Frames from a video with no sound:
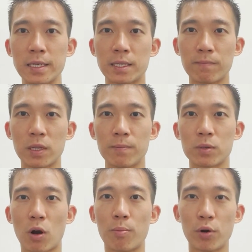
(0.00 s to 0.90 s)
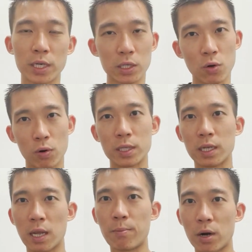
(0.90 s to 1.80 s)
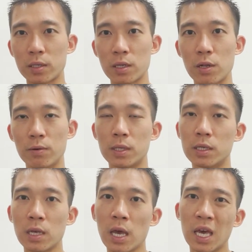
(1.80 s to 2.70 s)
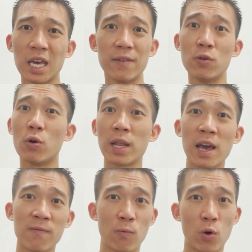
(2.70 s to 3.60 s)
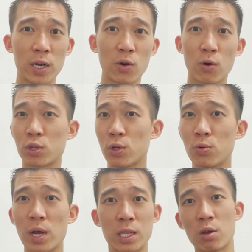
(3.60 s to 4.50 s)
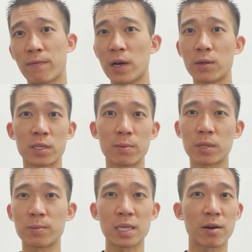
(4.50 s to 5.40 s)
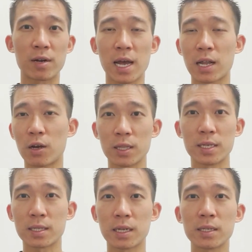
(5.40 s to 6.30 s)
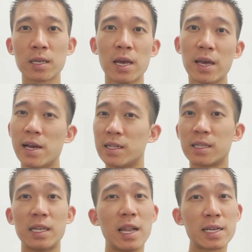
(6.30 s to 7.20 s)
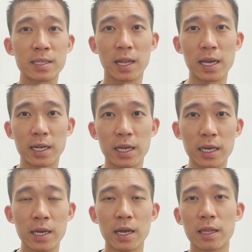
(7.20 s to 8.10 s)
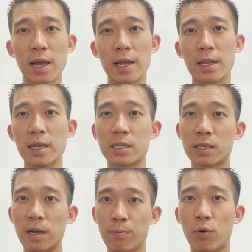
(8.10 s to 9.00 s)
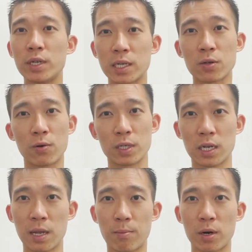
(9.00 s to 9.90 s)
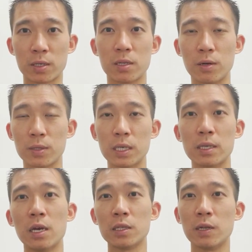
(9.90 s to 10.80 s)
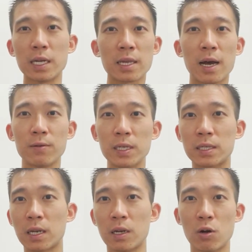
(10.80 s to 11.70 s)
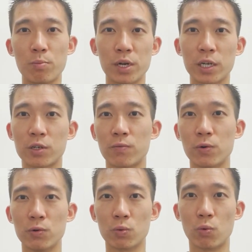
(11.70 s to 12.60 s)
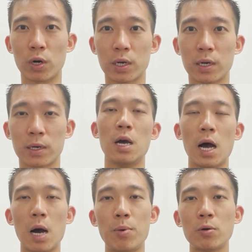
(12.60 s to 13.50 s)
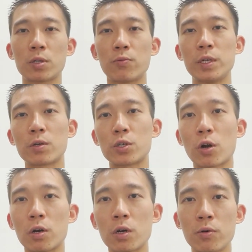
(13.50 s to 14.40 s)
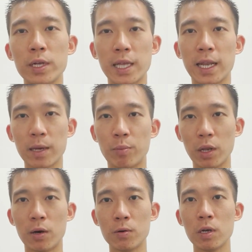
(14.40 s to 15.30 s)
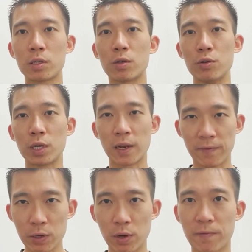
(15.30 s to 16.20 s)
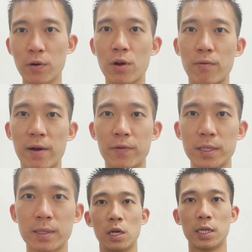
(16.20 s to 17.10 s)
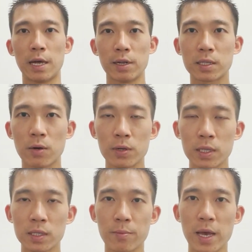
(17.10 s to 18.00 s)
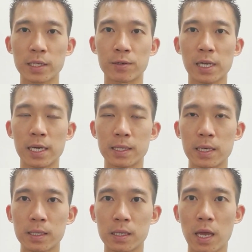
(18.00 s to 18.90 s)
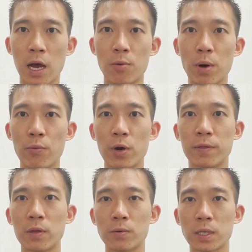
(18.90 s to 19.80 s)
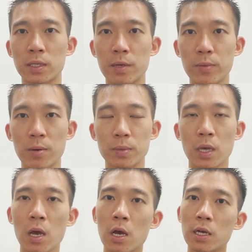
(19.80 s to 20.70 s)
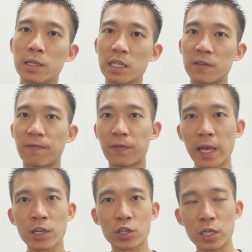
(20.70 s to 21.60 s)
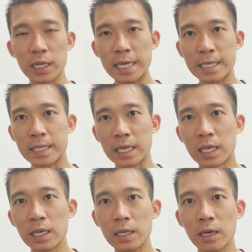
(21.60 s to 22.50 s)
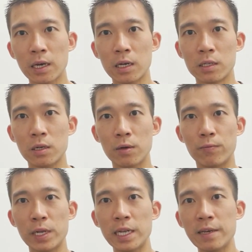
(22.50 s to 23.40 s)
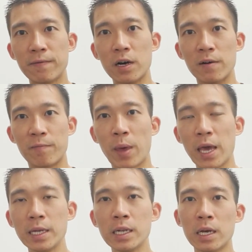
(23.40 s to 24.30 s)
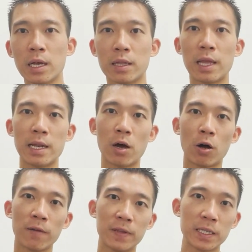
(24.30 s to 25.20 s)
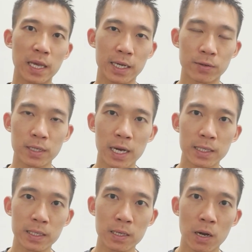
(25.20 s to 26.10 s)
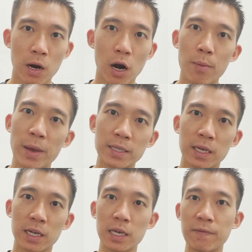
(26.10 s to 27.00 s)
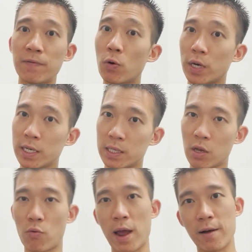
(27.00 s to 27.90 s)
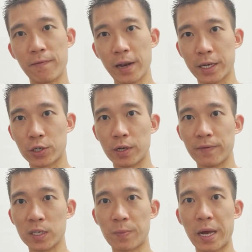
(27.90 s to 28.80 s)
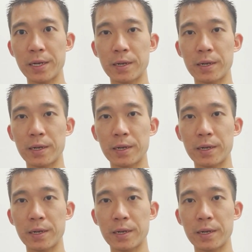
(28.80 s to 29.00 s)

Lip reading: symptoms are pointing towards lumbar stenosis. If you only have 1 or 2 and you have other symptoms that are not on this list, it's less likely that it's pointing towards lumbar stenosis. So that's how these clinical prediction rules work. I'll post the research article in the link below so you can view it for your reference. Now let's go into some exercises to help with those symptoms. Since flexion is the key to relief of pain, then all of these exercises are basically focused around flexion of the spine.